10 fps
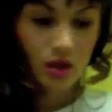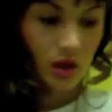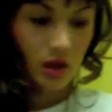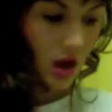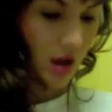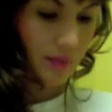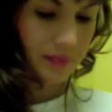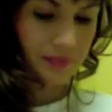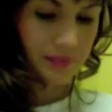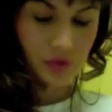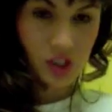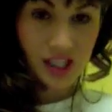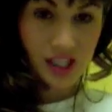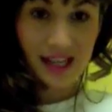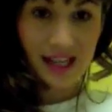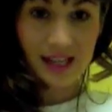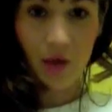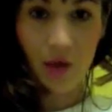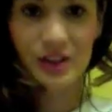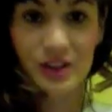just because that's
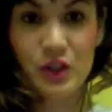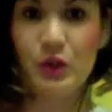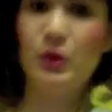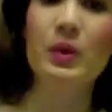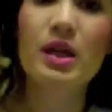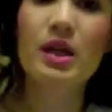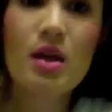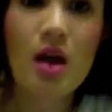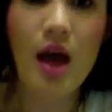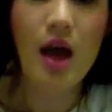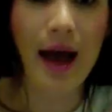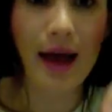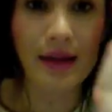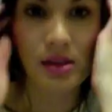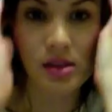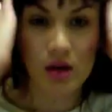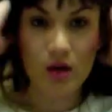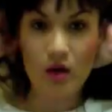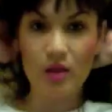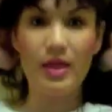how I do. And
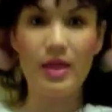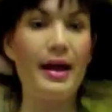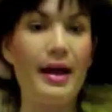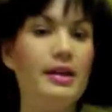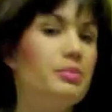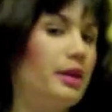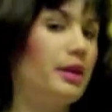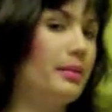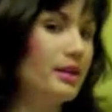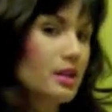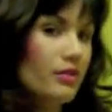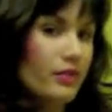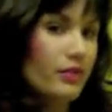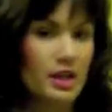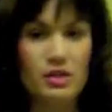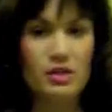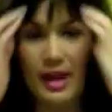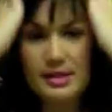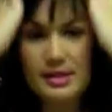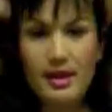so that is pretty much the finished
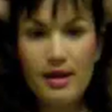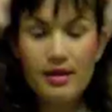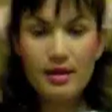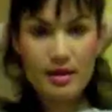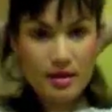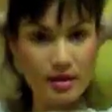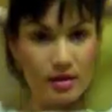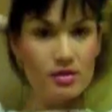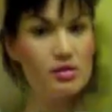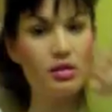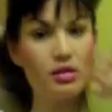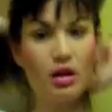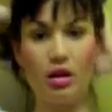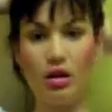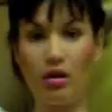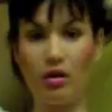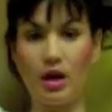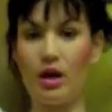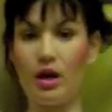face look. So